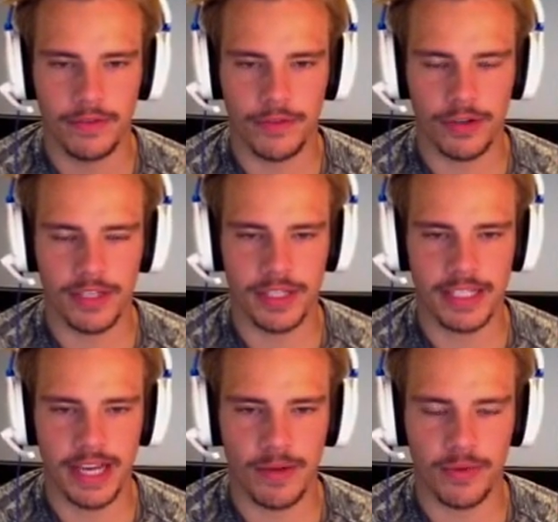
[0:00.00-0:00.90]
First and
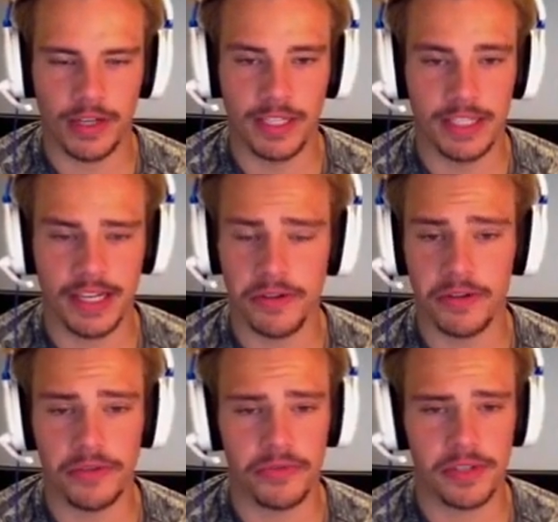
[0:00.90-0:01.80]
ten. We're going to continue
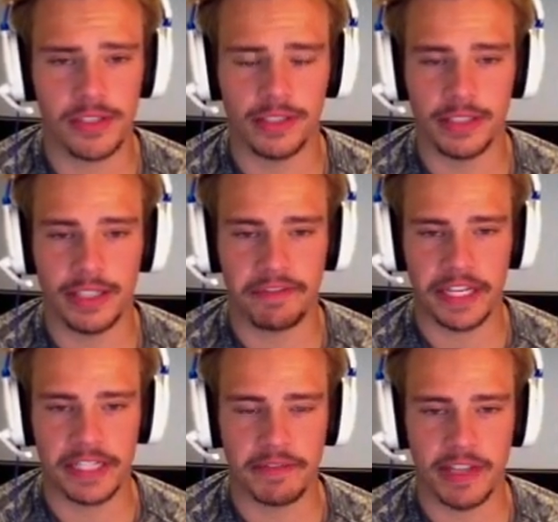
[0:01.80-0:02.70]
to use
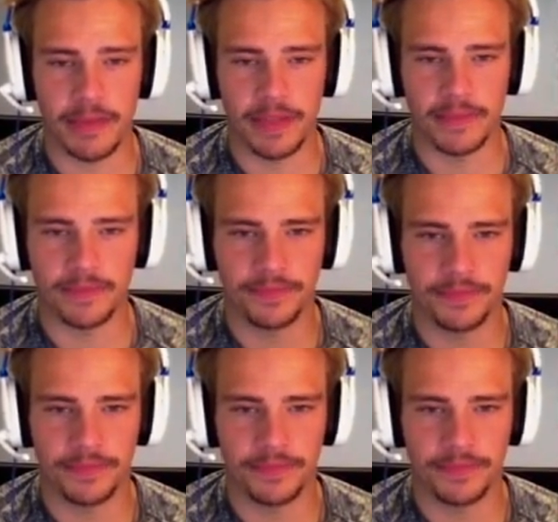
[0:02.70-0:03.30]
defensive linemen.